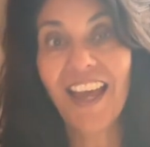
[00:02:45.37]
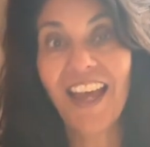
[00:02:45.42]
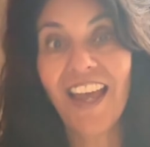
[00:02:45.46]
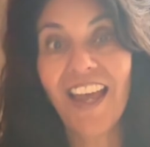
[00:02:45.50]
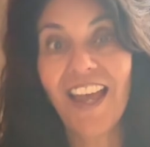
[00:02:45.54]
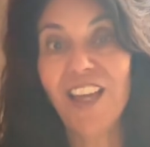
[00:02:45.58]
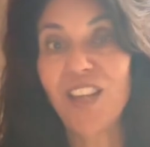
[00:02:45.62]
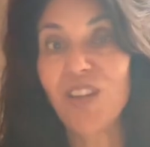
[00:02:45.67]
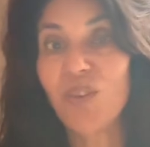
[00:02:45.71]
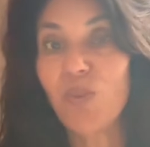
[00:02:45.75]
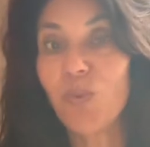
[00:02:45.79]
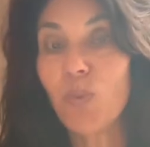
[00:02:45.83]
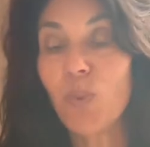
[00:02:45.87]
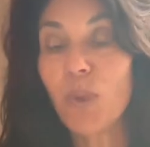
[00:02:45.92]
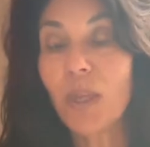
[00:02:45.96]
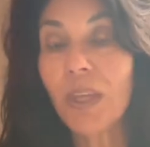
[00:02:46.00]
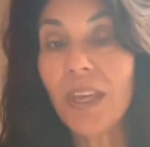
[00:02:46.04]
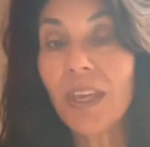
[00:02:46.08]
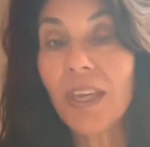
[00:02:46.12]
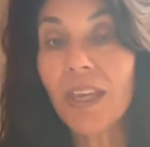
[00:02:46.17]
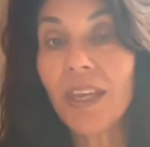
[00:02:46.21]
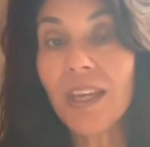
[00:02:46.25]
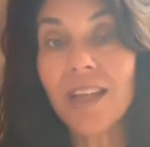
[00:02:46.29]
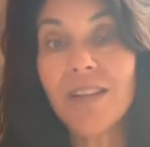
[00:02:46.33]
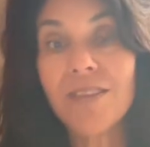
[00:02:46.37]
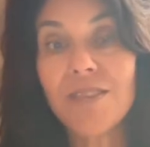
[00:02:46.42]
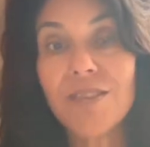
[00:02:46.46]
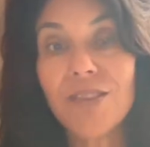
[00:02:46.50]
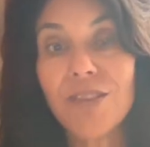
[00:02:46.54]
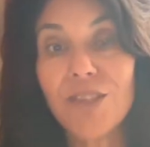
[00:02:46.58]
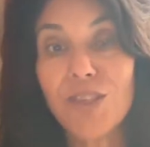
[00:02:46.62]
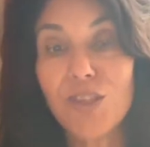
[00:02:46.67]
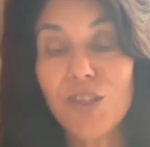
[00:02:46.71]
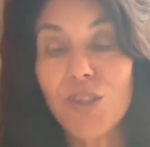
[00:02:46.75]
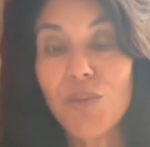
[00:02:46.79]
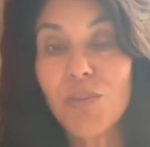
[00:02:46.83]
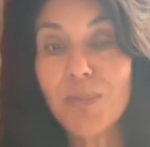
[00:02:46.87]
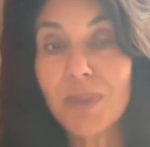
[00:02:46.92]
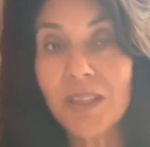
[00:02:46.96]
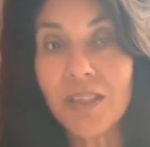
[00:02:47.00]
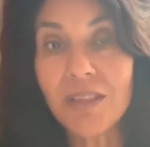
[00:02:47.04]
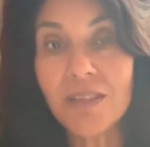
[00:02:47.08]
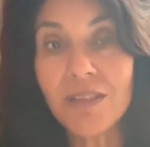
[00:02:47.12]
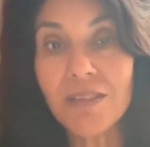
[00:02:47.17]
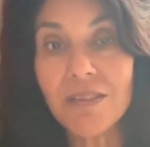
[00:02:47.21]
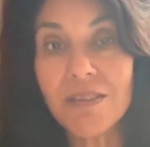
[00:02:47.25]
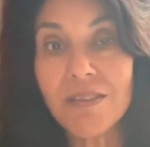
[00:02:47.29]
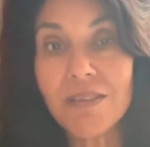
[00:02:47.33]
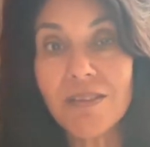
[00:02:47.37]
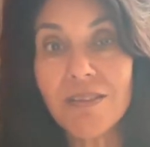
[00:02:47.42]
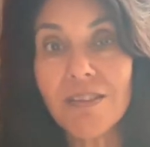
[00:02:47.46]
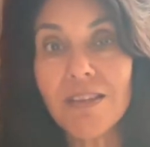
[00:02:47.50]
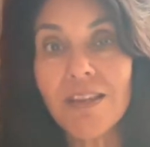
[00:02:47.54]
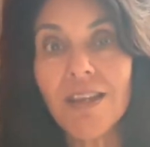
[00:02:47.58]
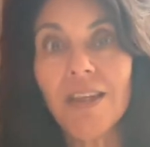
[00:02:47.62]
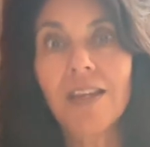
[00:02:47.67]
And we as humans